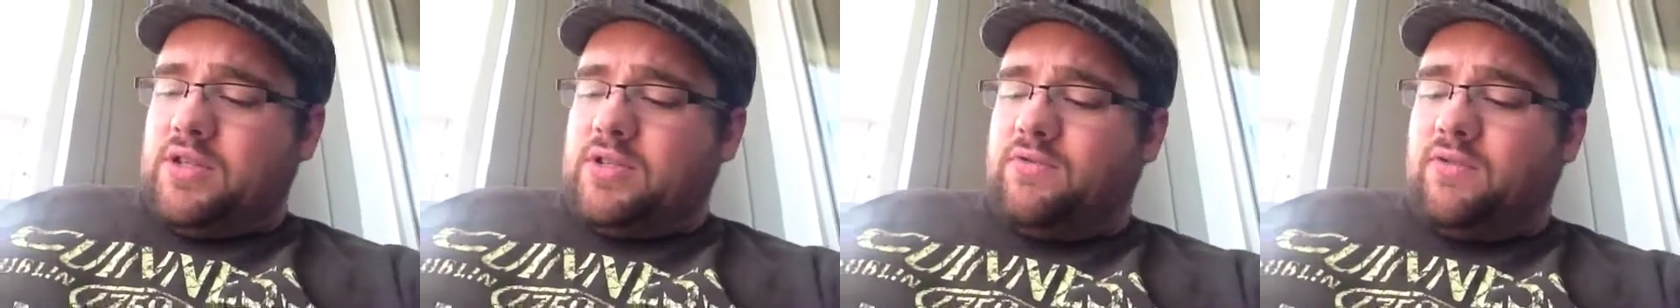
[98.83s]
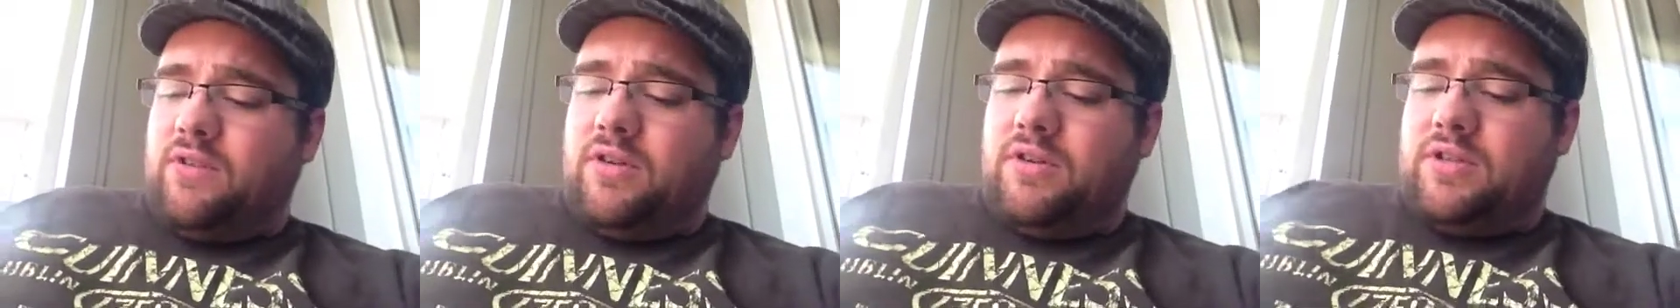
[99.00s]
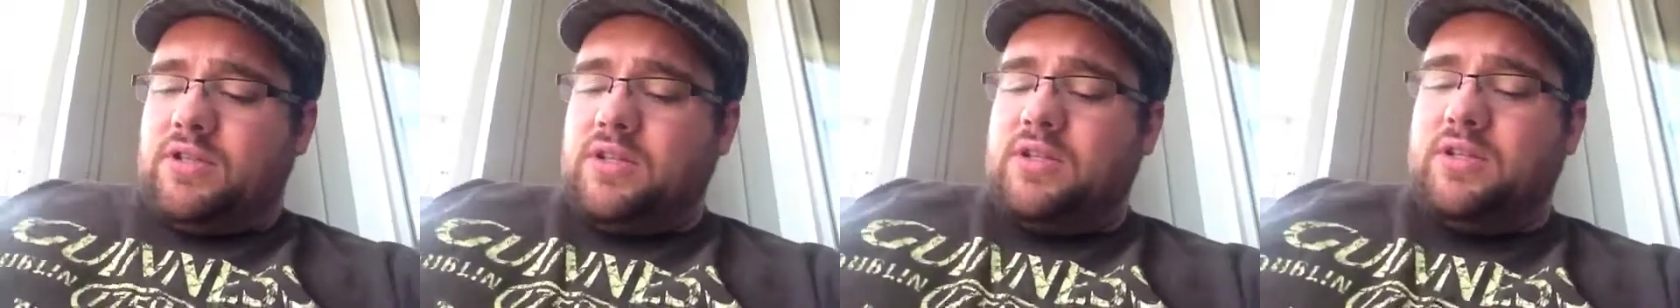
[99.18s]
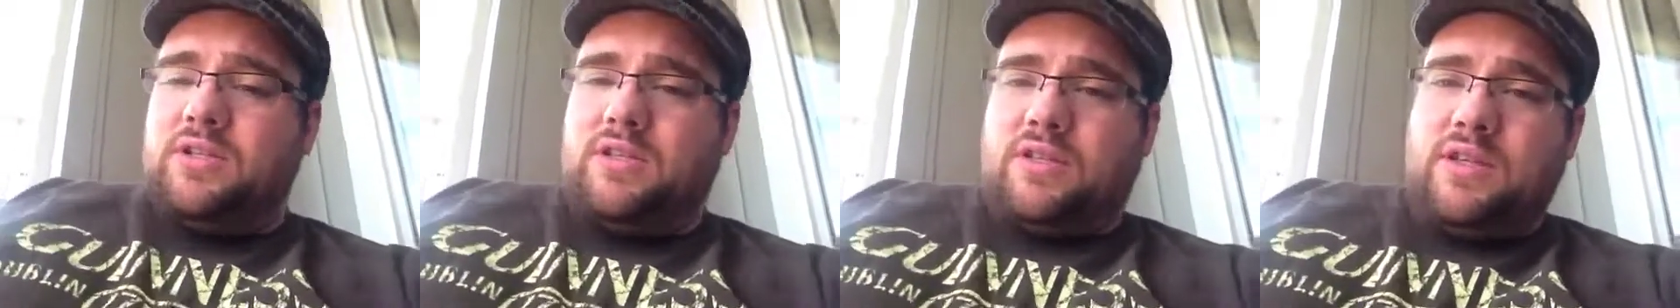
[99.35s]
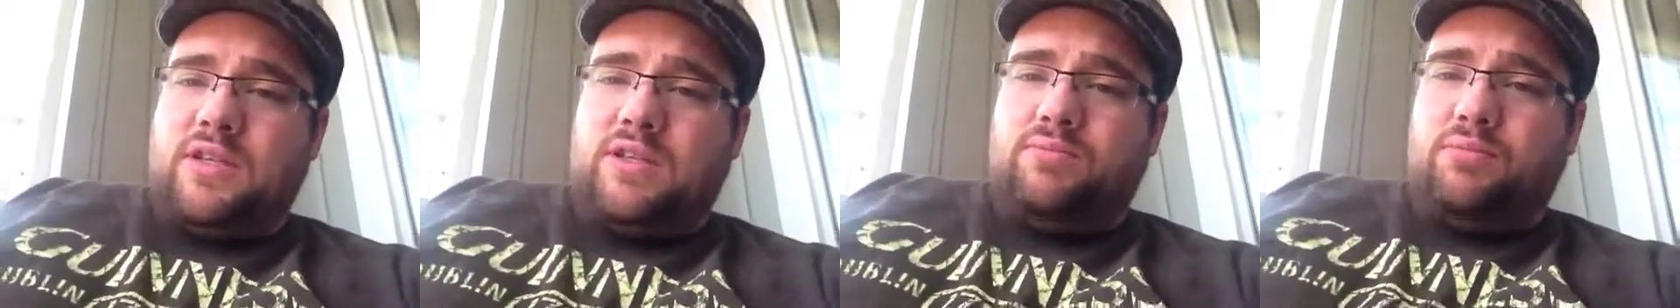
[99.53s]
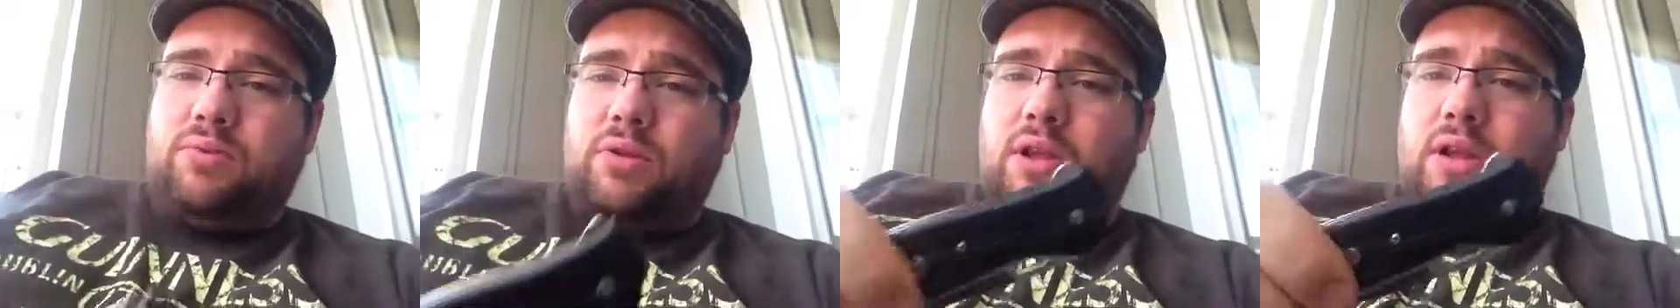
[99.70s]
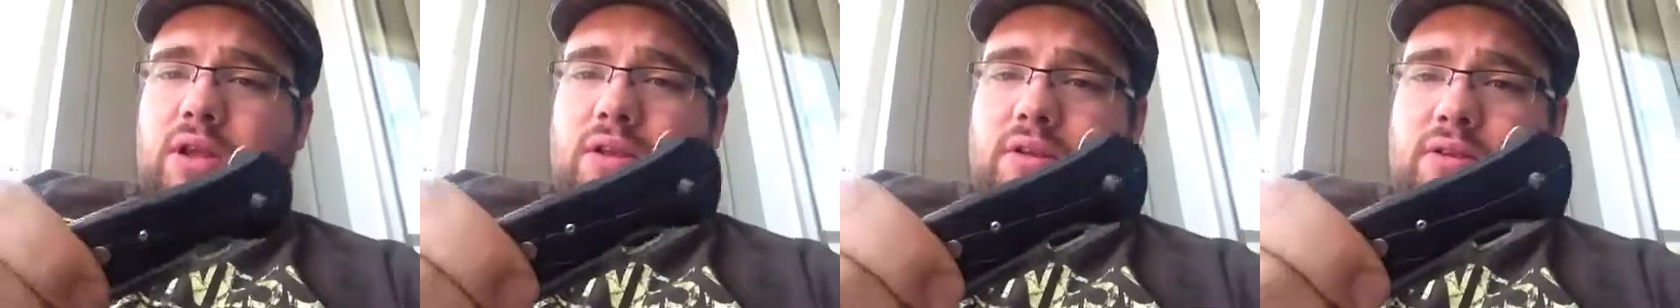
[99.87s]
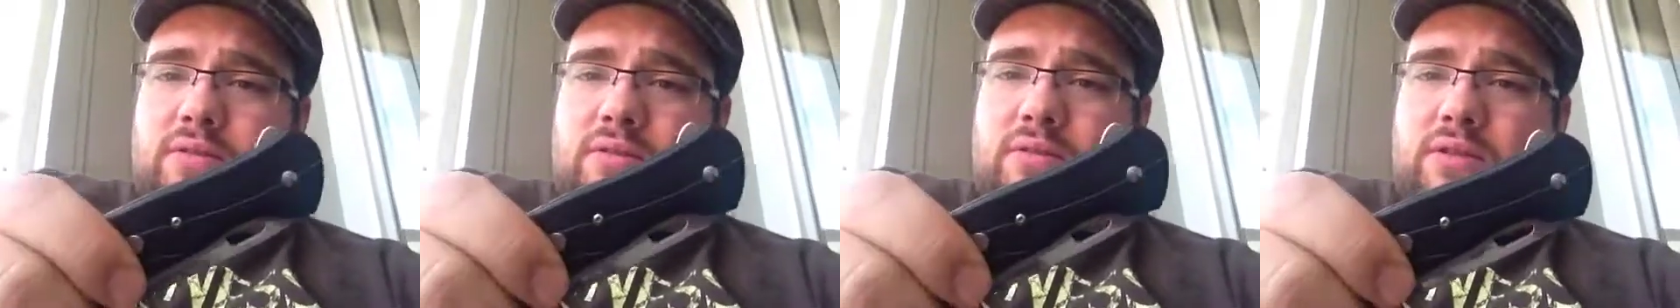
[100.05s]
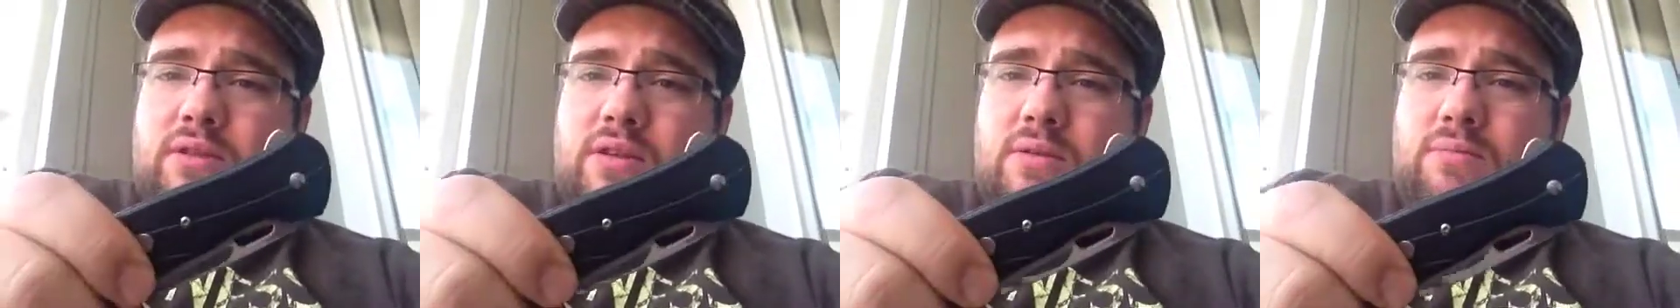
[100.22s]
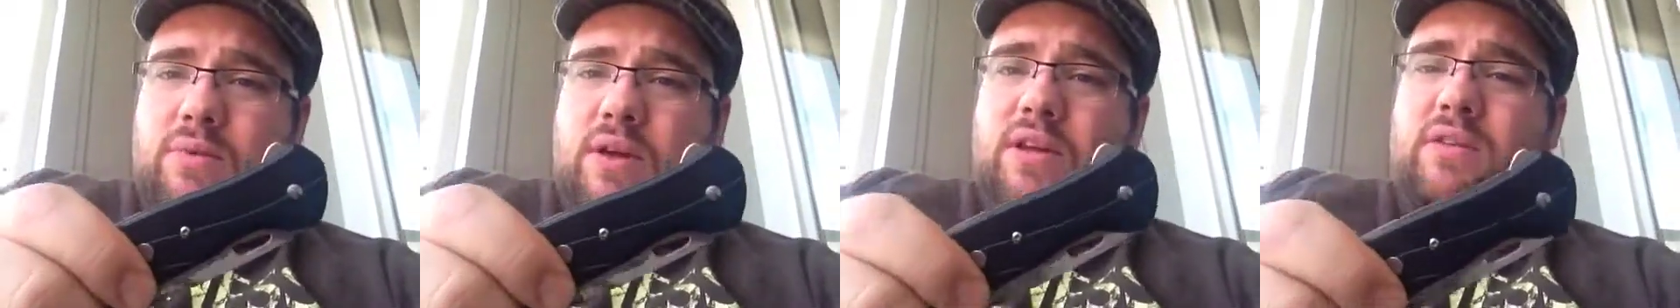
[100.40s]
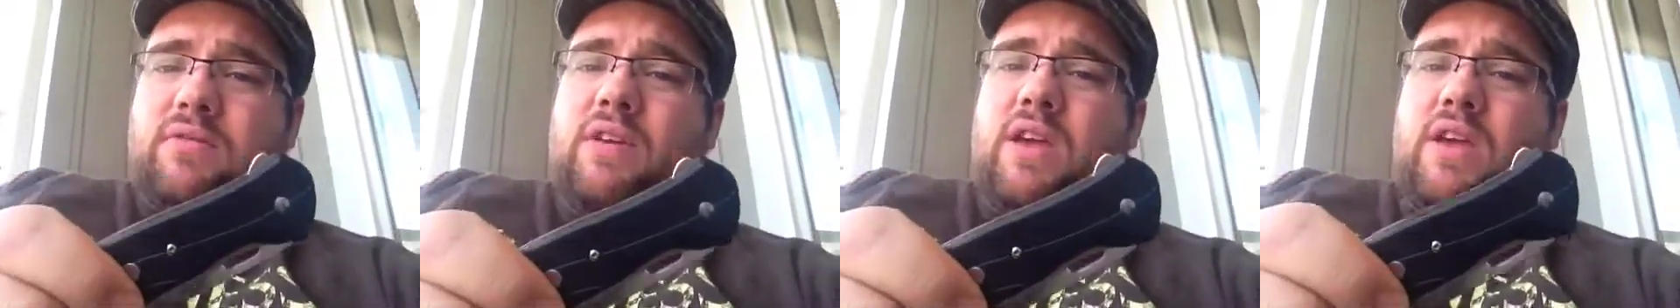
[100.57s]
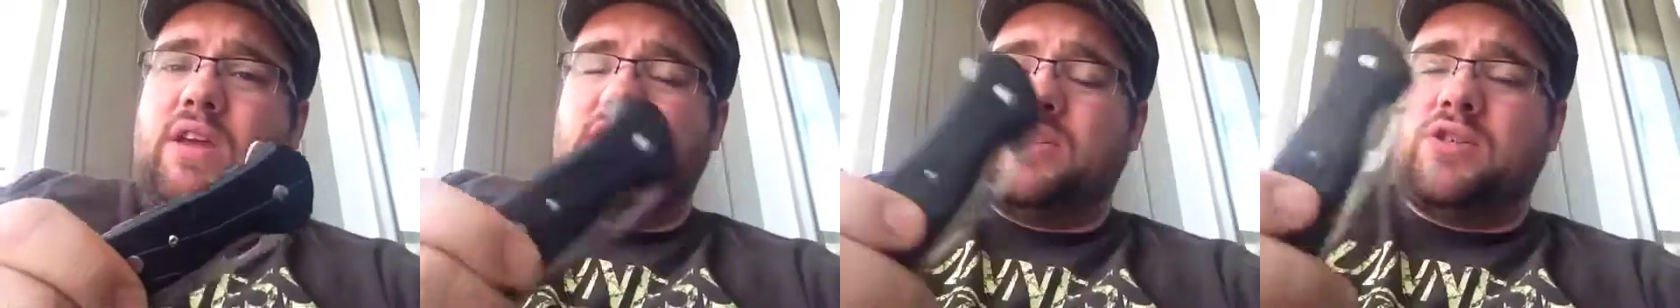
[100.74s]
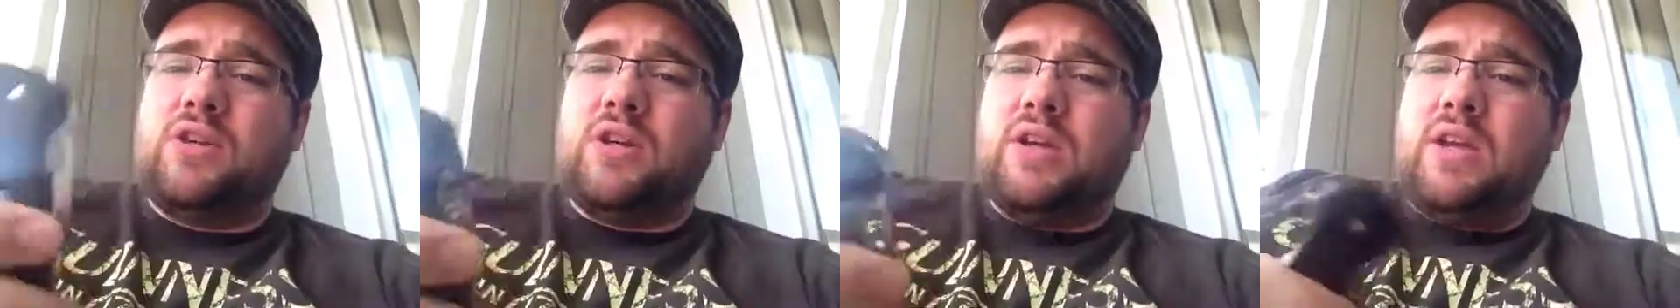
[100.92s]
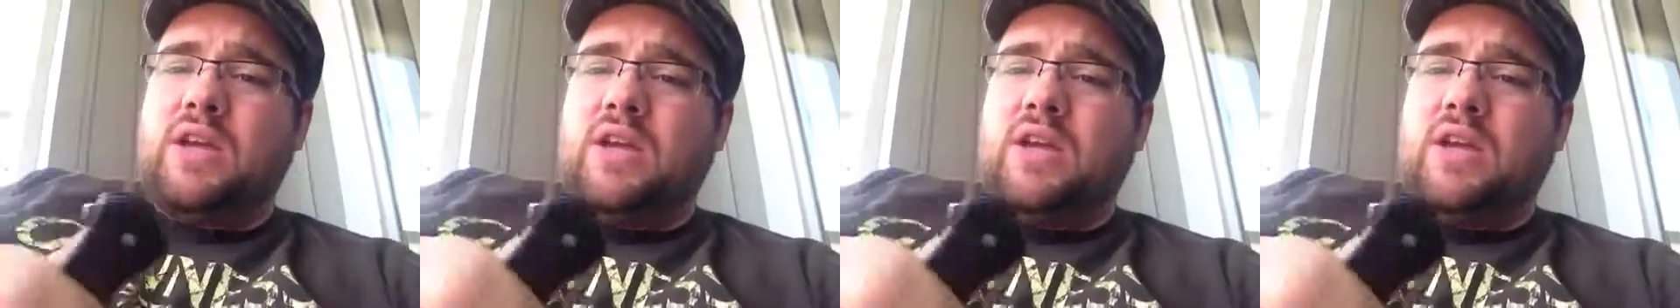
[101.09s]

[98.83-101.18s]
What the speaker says: For instance, this blade, the Buck Vantage,